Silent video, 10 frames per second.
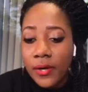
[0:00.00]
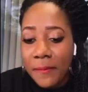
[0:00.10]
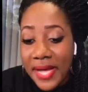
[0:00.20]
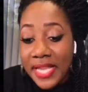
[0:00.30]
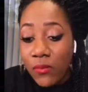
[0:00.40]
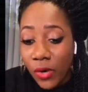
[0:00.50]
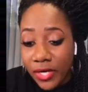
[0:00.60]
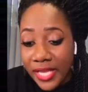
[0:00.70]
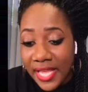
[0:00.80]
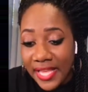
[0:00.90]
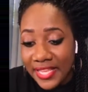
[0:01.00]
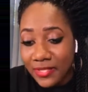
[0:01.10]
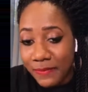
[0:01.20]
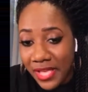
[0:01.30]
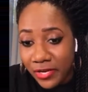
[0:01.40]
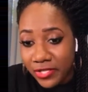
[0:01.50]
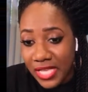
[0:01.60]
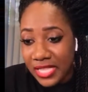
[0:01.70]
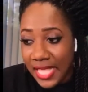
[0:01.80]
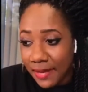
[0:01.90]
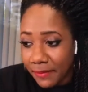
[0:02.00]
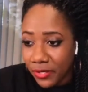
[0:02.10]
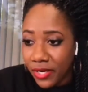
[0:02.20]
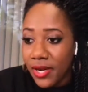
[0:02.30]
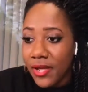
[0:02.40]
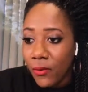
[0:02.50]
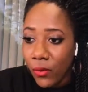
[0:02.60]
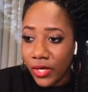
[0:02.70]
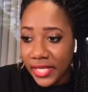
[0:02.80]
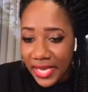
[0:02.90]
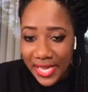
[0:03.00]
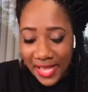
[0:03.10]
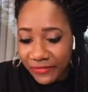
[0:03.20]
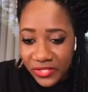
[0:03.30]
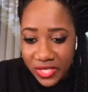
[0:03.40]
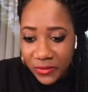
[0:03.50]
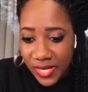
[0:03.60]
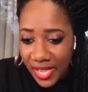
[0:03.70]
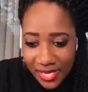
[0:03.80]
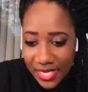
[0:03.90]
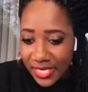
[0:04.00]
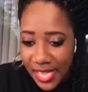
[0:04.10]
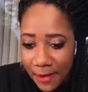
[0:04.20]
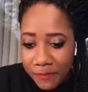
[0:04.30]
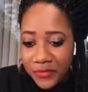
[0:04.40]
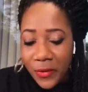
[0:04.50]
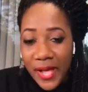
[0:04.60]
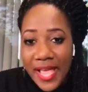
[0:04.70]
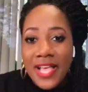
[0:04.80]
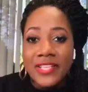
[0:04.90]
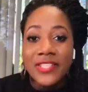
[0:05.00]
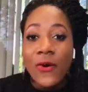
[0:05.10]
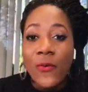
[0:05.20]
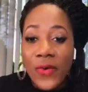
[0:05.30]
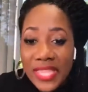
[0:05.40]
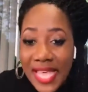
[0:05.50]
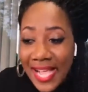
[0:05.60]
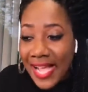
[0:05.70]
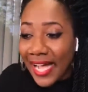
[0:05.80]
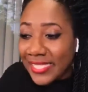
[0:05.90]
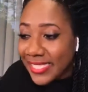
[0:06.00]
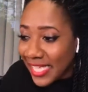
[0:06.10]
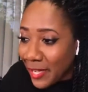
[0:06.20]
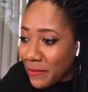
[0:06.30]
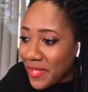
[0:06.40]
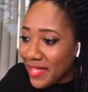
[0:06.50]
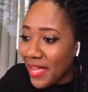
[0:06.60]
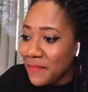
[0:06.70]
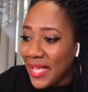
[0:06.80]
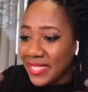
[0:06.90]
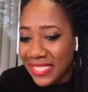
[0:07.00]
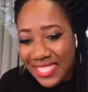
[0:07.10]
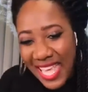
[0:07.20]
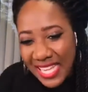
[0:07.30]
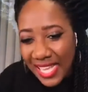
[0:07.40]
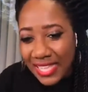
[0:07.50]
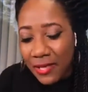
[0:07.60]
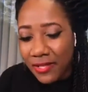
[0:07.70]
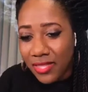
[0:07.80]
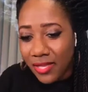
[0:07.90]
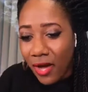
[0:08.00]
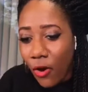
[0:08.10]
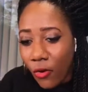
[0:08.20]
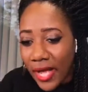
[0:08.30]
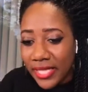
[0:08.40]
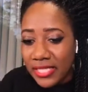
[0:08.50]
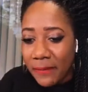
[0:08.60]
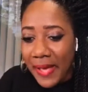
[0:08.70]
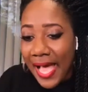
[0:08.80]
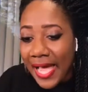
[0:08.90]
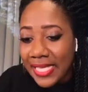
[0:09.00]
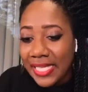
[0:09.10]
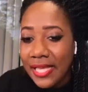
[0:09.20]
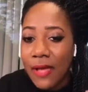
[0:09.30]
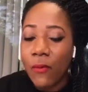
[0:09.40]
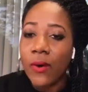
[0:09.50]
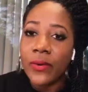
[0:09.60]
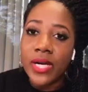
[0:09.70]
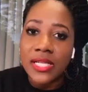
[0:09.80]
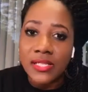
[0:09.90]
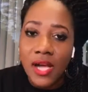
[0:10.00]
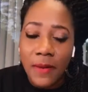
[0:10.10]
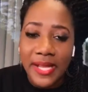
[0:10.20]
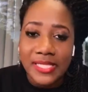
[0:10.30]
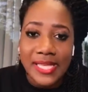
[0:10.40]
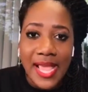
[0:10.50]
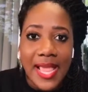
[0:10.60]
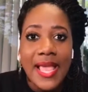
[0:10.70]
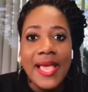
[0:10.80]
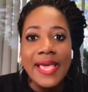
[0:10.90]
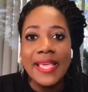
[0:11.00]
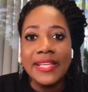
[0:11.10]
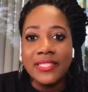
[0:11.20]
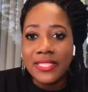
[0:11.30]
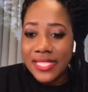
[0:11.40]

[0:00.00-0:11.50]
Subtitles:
money working is better than labor working every single day, any day. Okay, so with that concept, that's just kind of like the whole concept behind it. And what we're going to talk about today is,